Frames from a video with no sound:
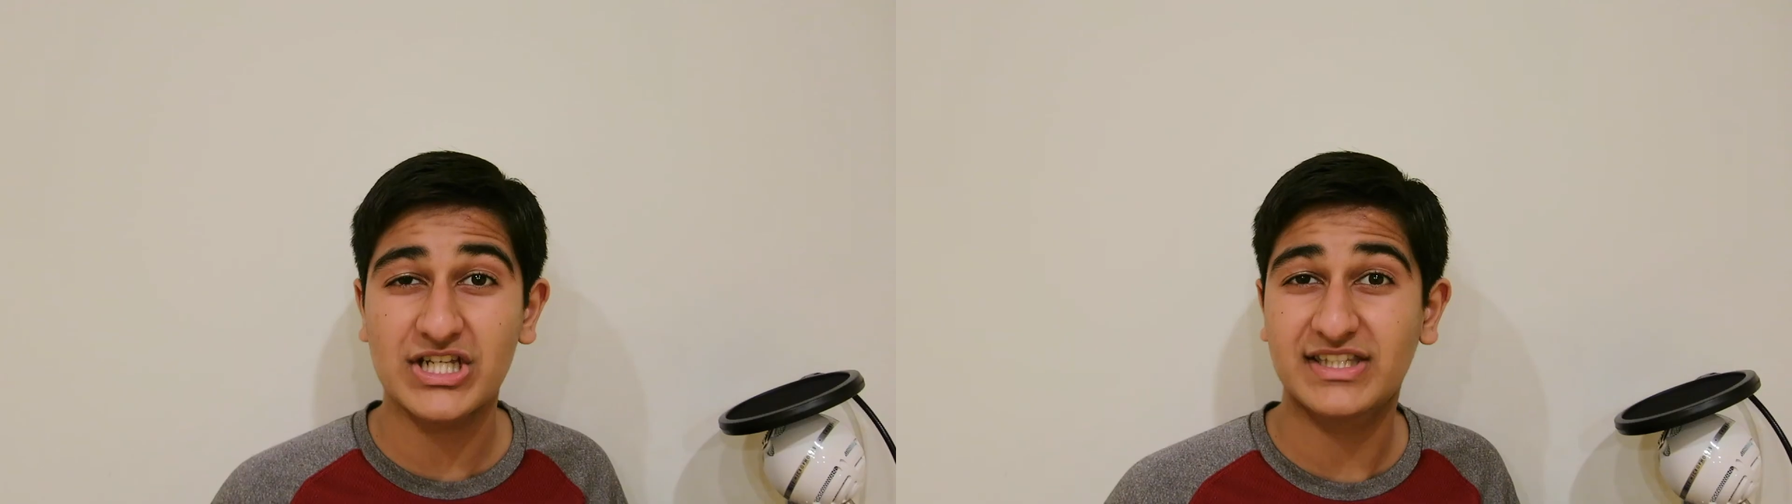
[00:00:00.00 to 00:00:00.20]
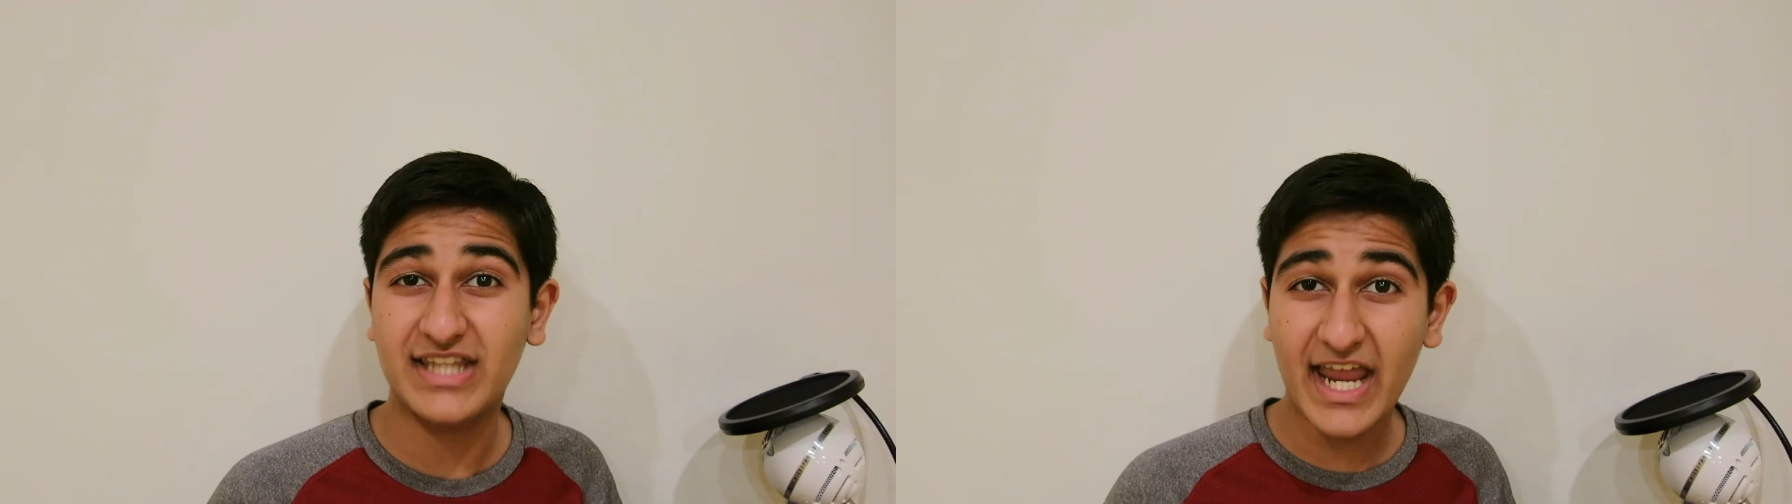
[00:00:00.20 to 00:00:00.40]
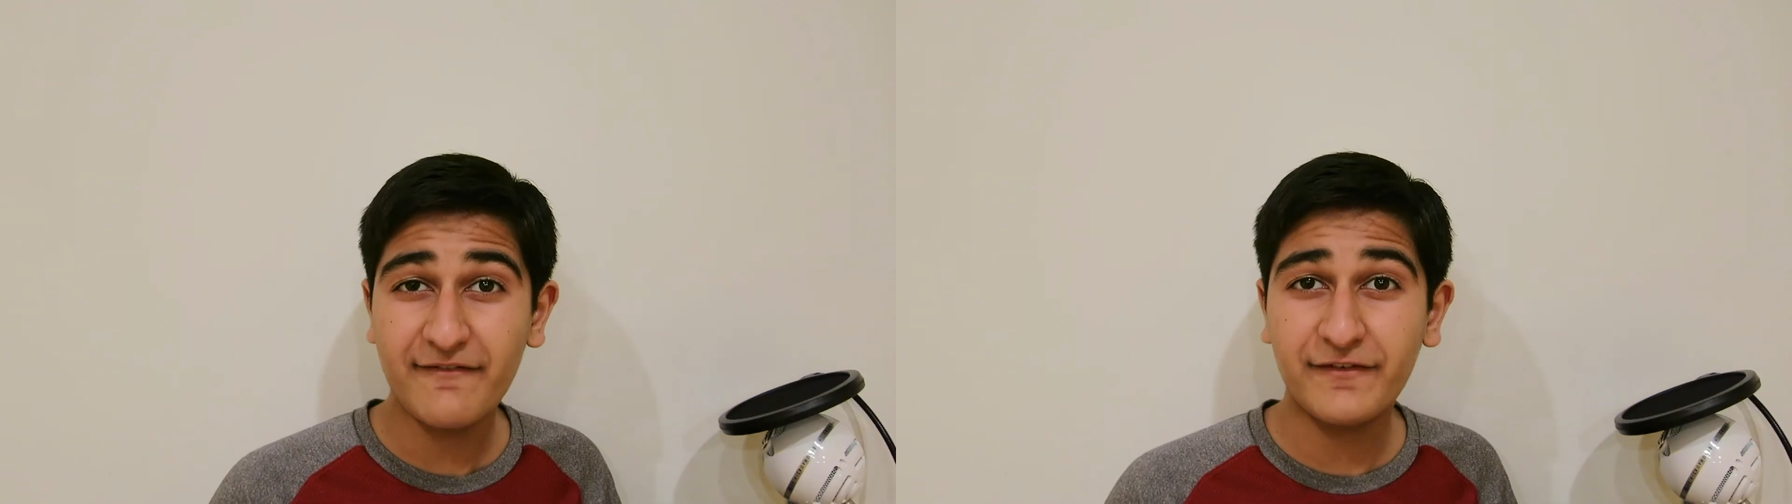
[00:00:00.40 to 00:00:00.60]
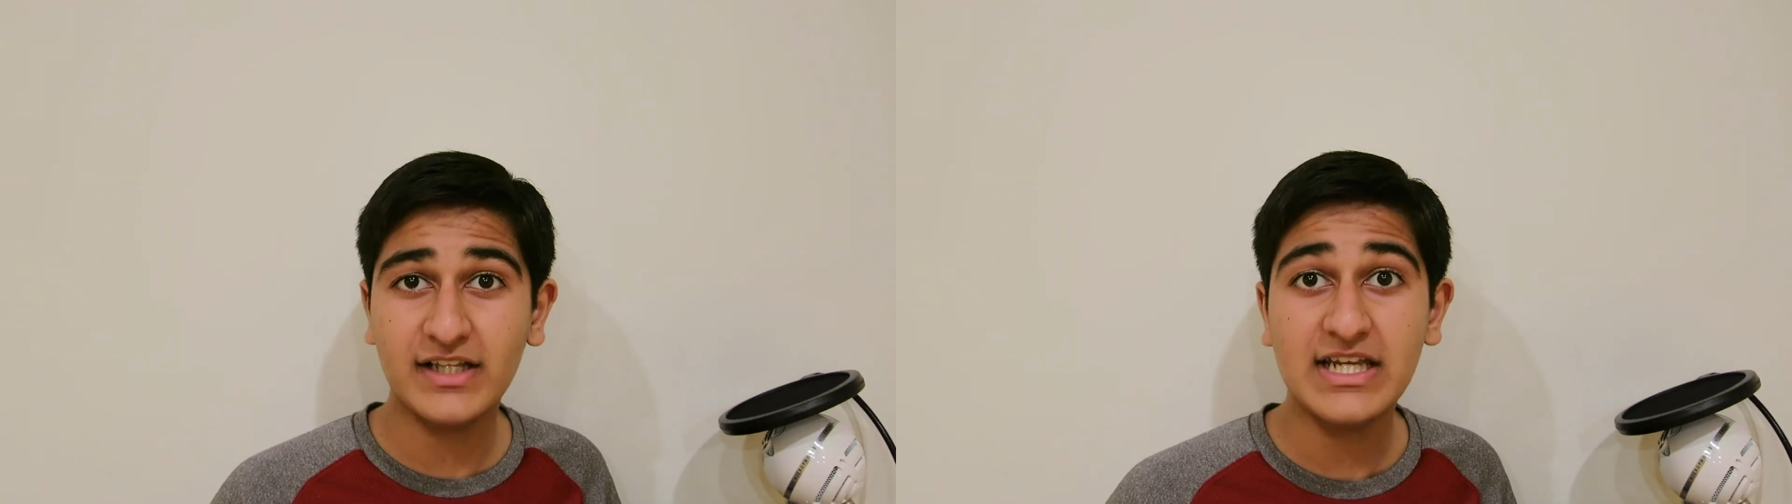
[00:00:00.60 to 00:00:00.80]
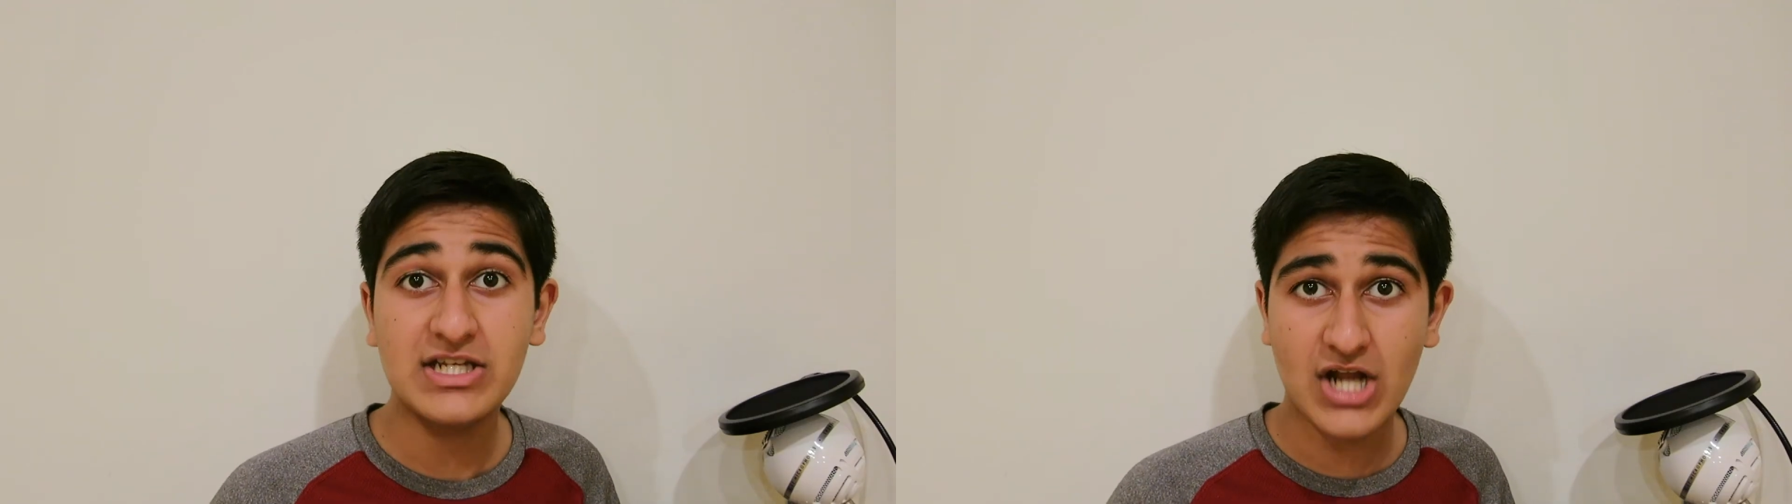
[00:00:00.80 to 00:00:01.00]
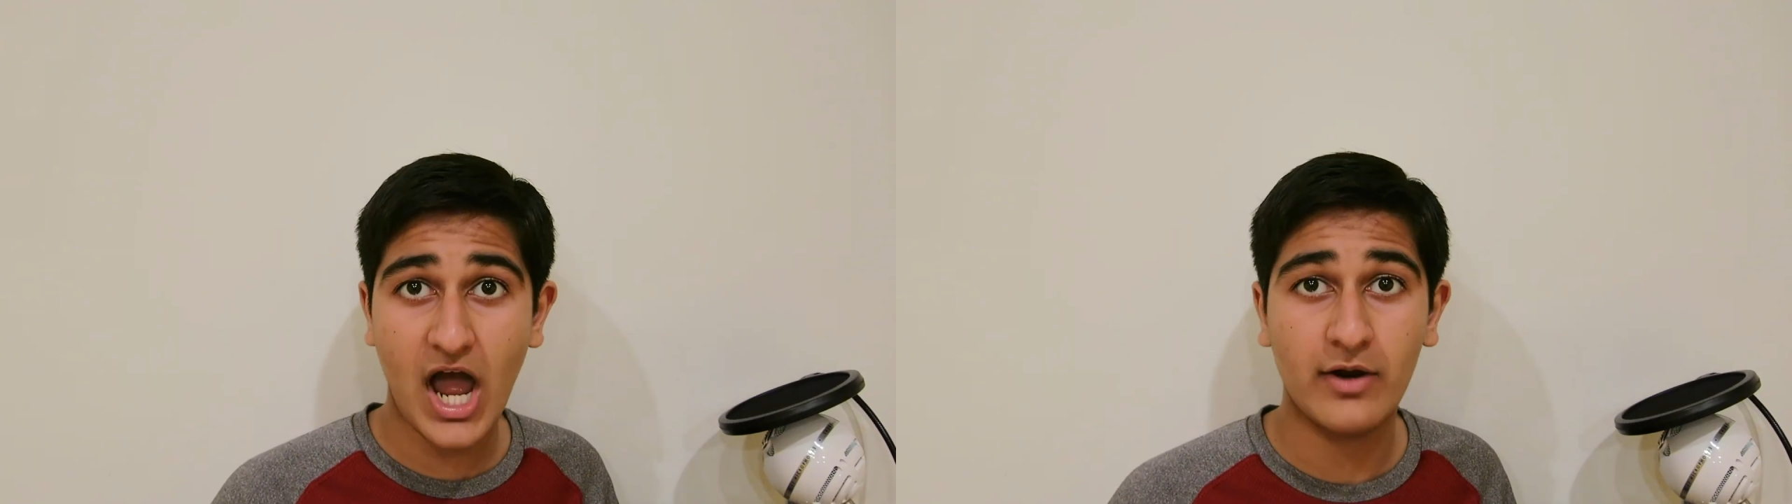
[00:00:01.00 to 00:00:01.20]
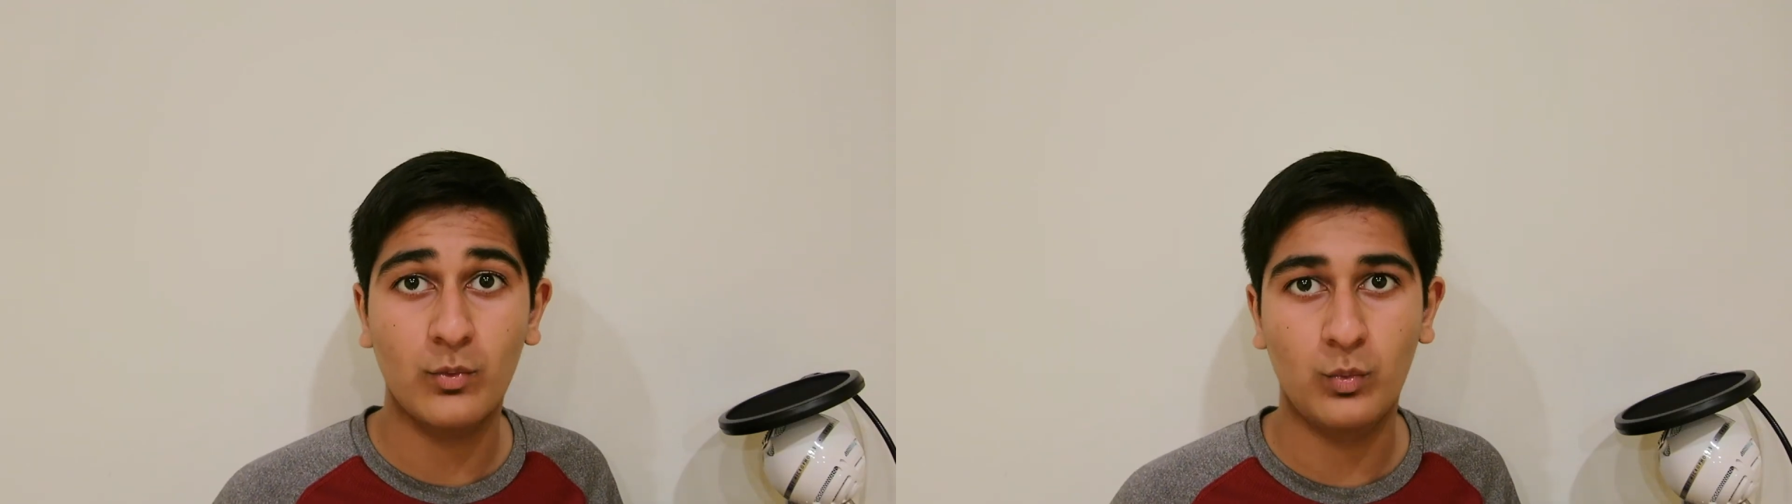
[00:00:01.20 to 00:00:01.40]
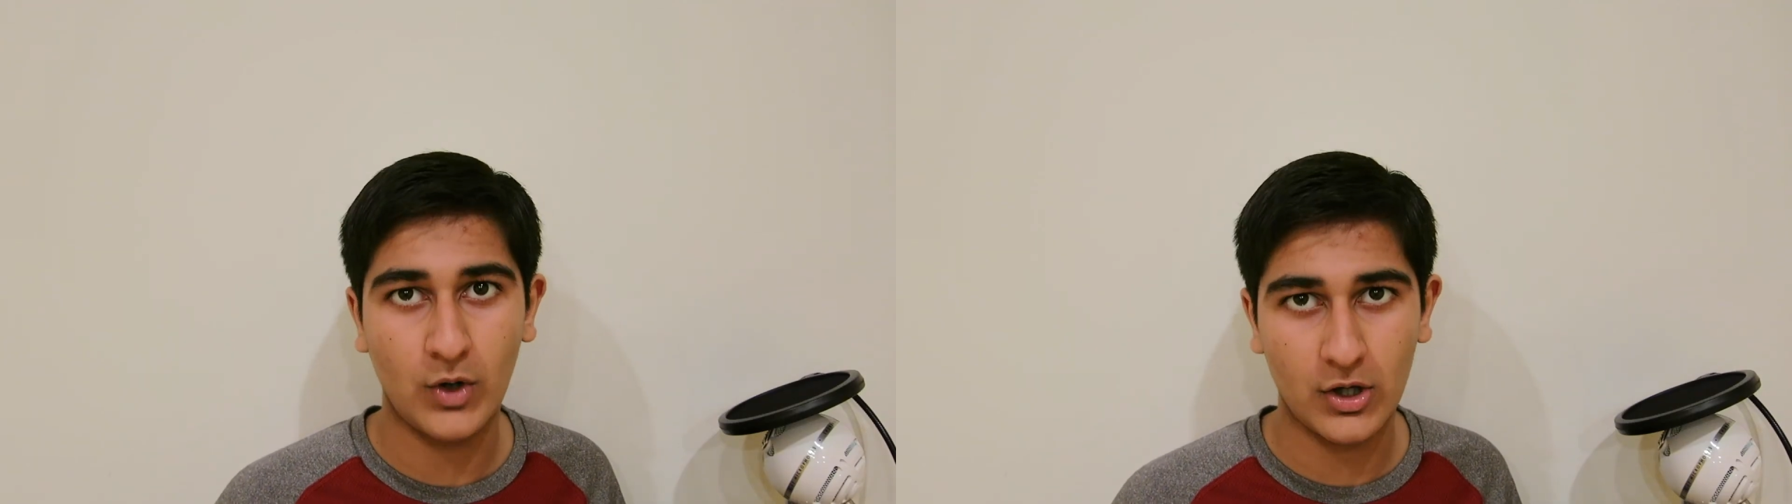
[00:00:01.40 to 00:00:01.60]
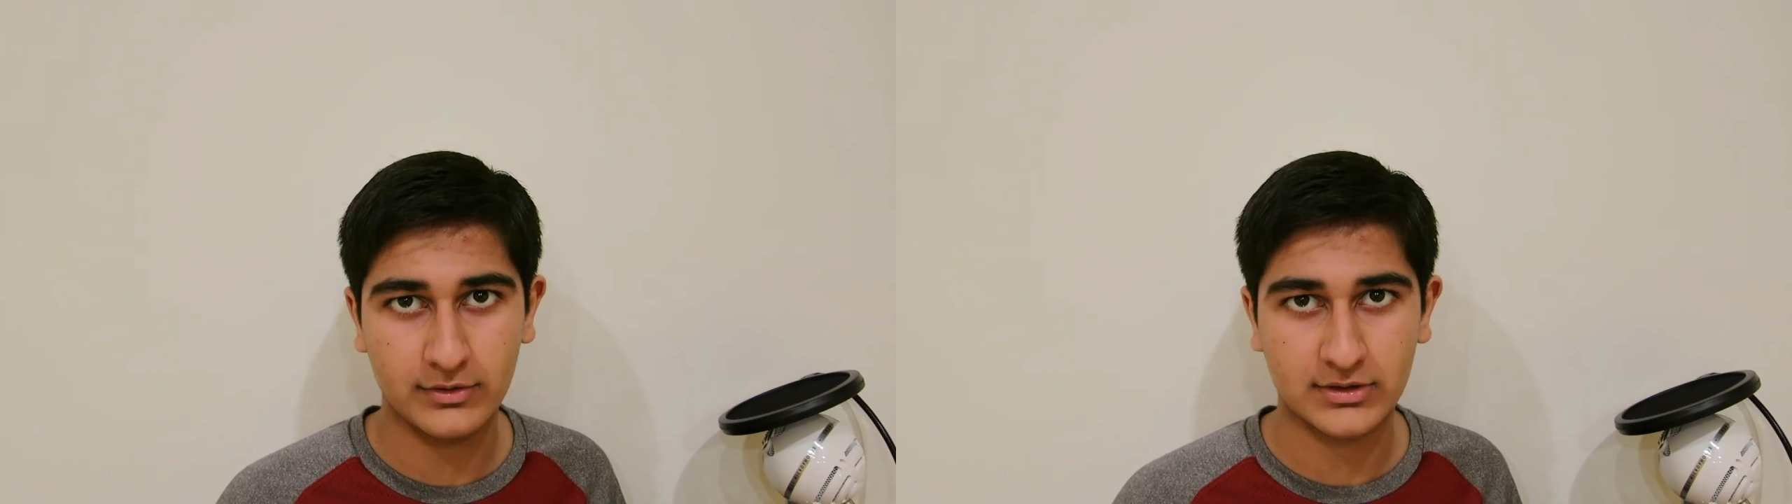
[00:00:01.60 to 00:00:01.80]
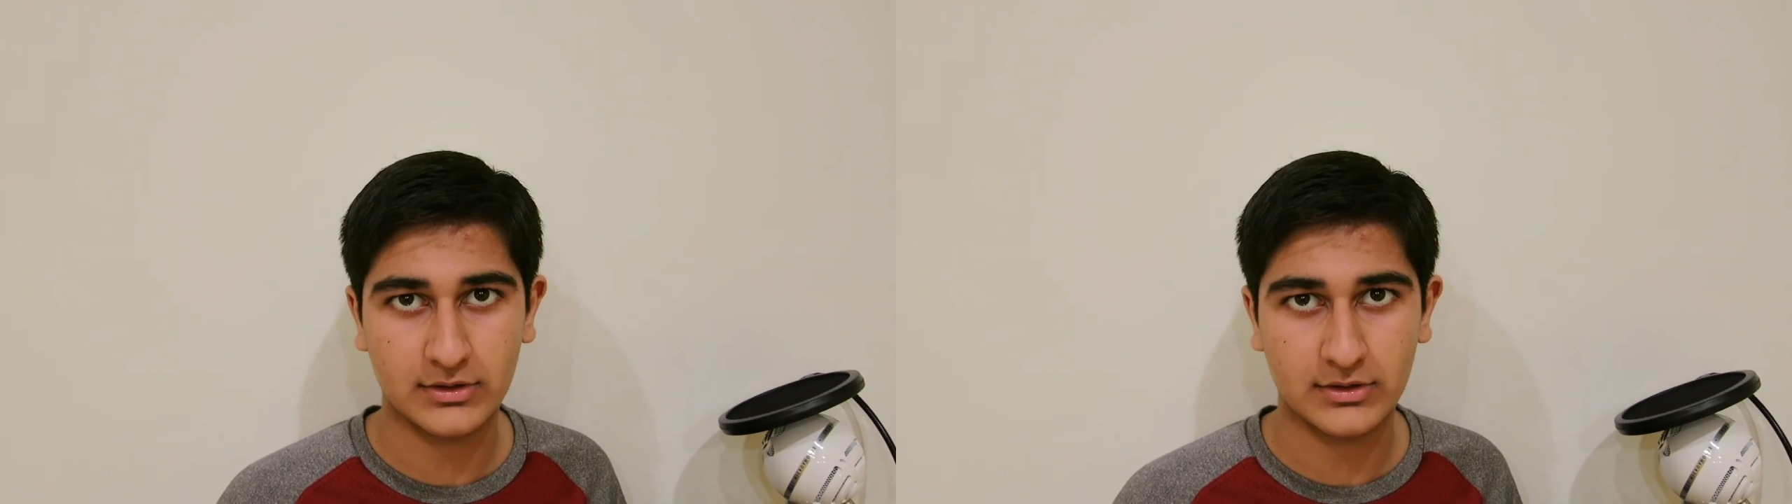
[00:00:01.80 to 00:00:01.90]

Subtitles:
is thankfully not rose